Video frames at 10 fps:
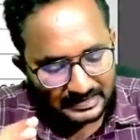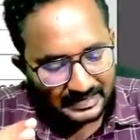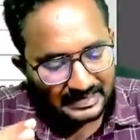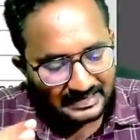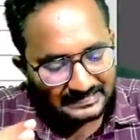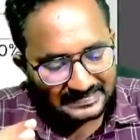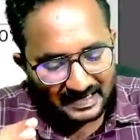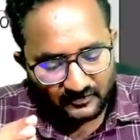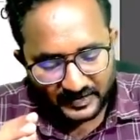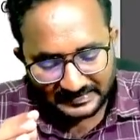the
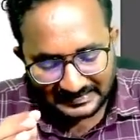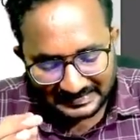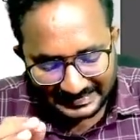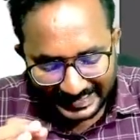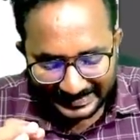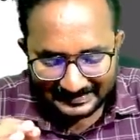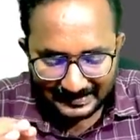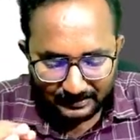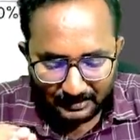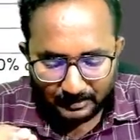self-assessed tax.
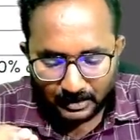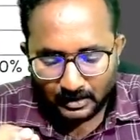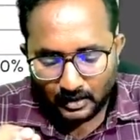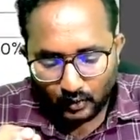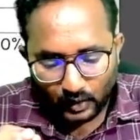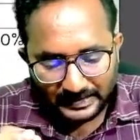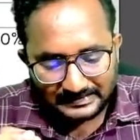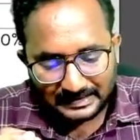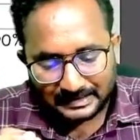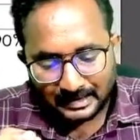Remember, what is
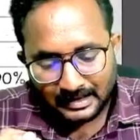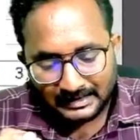that